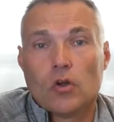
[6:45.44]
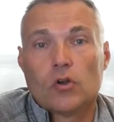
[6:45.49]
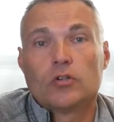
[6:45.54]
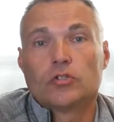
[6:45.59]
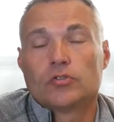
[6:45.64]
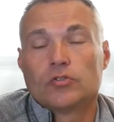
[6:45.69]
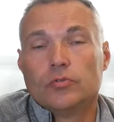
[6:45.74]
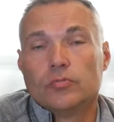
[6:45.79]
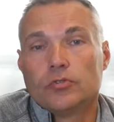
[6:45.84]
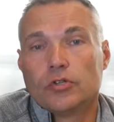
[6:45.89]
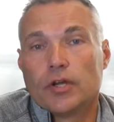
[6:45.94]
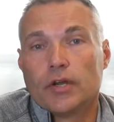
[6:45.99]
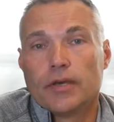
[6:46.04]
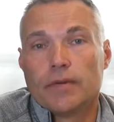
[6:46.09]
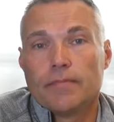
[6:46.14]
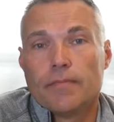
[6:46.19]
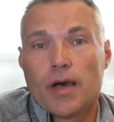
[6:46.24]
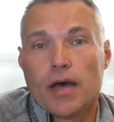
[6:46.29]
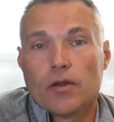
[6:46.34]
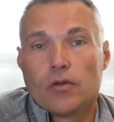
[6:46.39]
group
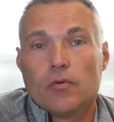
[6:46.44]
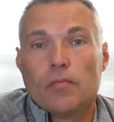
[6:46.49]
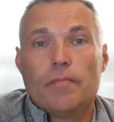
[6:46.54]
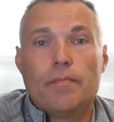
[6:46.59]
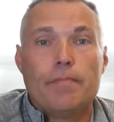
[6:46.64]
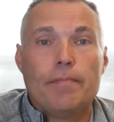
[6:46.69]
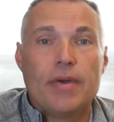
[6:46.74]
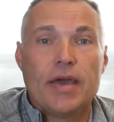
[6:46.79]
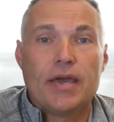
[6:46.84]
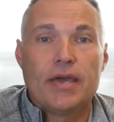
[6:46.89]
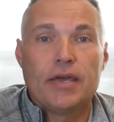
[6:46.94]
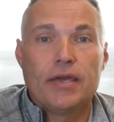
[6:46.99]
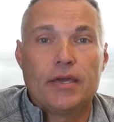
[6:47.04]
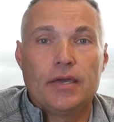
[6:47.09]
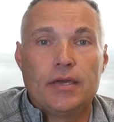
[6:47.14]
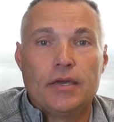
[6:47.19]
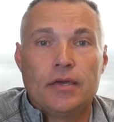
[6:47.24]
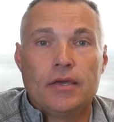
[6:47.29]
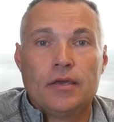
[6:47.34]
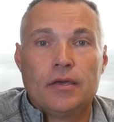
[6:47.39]
training model
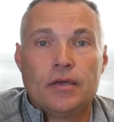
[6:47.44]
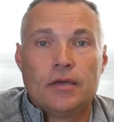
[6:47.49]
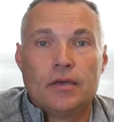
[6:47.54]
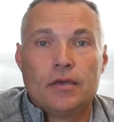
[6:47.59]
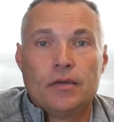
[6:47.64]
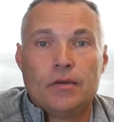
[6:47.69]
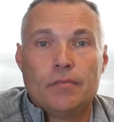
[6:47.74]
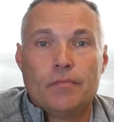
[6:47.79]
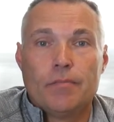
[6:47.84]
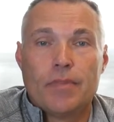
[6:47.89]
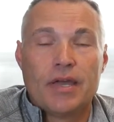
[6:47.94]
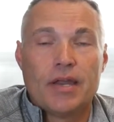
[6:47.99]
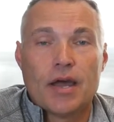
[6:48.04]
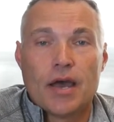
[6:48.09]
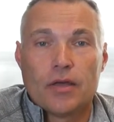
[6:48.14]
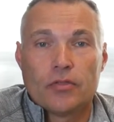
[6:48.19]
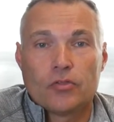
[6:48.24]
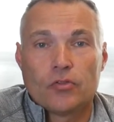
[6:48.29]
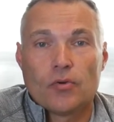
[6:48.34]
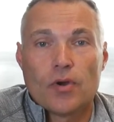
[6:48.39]
may
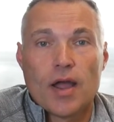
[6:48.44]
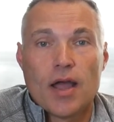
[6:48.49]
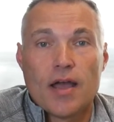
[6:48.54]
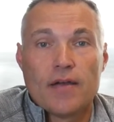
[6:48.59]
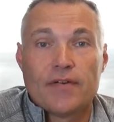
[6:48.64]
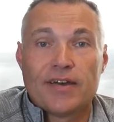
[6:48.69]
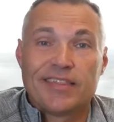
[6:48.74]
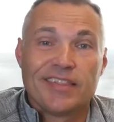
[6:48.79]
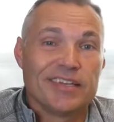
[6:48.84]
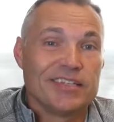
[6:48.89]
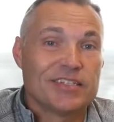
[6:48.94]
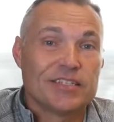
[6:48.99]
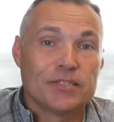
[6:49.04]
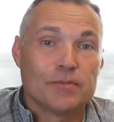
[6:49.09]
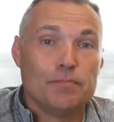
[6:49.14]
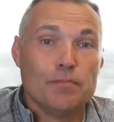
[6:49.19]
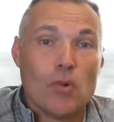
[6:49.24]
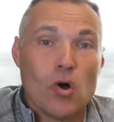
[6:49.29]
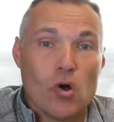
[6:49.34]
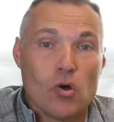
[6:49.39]
not thrive. I think
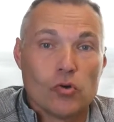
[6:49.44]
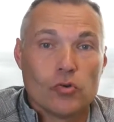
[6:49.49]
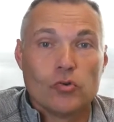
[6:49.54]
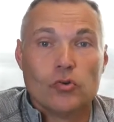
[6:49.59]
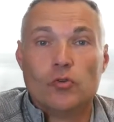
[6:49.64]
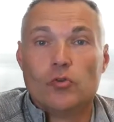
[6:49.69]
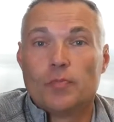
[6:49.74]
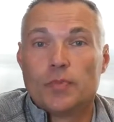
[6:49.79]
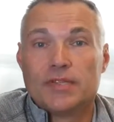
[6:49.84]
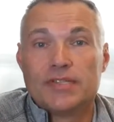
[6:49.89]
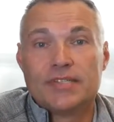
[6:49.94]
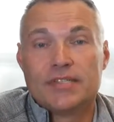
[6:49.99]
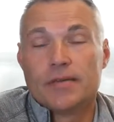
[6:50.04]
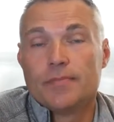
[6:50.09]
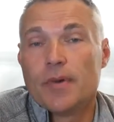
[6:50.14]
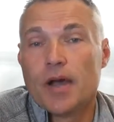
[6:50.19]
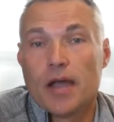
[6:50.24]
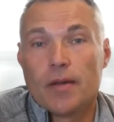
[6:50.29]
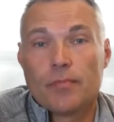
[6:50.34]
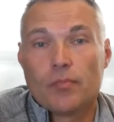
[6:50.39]
small group and
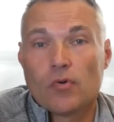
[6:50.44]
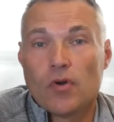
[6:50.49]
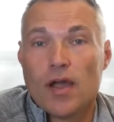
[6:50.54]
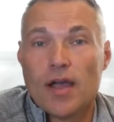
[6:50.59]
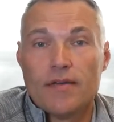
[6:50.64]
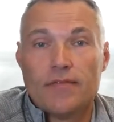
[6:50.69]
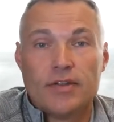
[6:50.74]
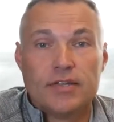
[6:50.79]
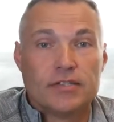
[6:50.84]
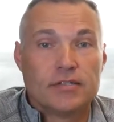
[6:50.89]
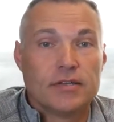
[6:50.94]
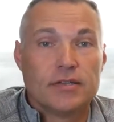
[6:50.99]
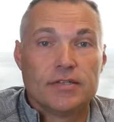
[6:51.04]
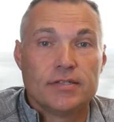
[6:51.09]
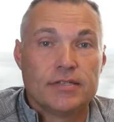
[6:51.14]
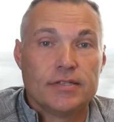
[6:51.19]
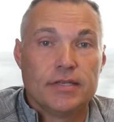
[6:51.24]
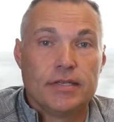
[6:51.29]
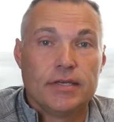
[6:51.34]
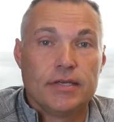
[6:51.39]
semi-private is going to
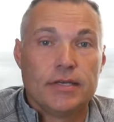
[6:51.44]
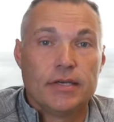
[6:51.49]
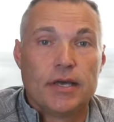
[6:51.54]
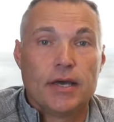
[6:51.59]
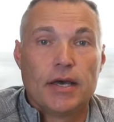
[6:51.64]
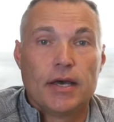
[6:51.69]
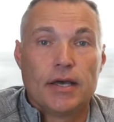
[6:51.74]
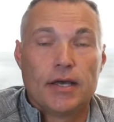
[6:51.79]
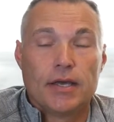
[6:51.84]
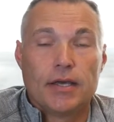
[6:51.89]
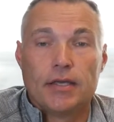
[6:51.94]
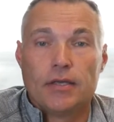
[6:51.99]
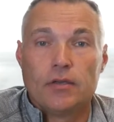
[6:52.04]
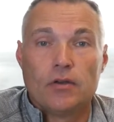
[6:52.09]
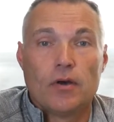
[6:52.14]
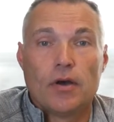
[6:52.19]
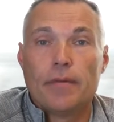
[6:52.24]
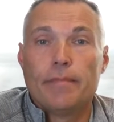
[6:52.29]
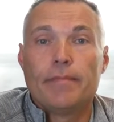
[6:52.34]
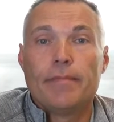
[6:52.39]
see
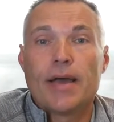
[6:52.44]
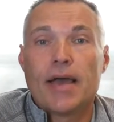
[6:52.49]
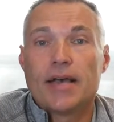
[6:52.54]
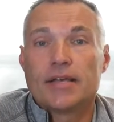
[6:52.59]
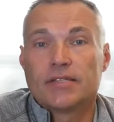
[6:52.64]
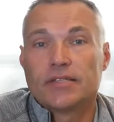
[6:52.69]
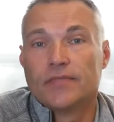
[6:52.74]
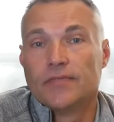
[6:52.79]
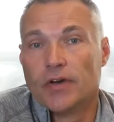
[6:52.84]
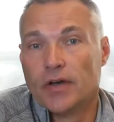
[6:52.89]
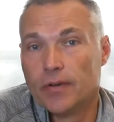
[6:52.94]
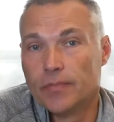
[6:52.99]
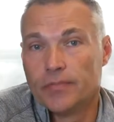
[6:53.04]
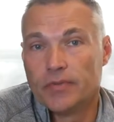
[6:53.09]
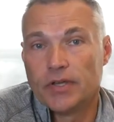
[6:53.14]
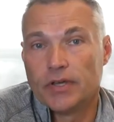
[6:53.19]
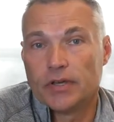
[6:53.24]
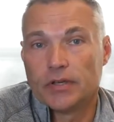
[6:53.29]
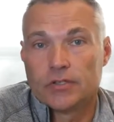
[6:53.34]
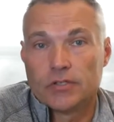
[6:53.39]
a massive
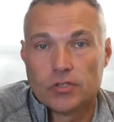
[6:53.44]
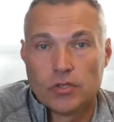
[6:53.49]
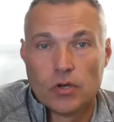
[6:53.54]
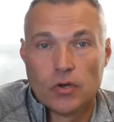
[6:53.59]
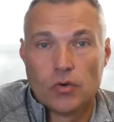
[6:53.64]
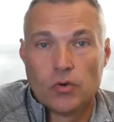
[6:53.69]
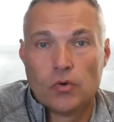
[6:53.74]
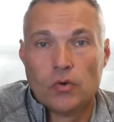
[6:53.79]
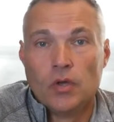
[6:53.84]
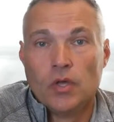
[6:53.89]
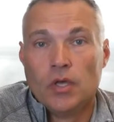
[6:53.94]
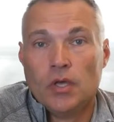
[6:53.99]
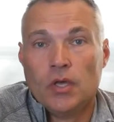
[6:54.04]
uptick. So